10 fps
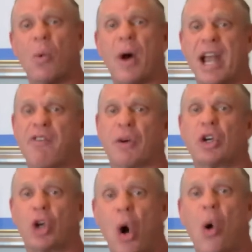of
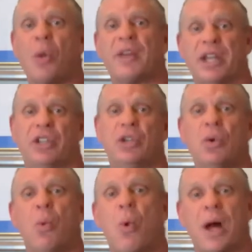whatever goal that
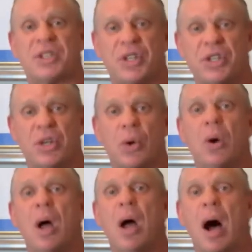you want to do.
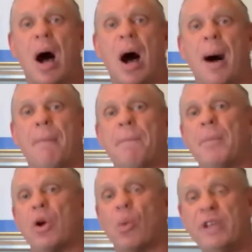
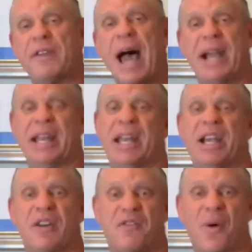We've got it in
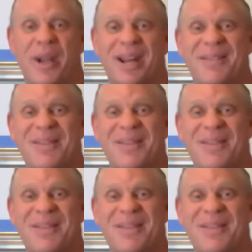here for you.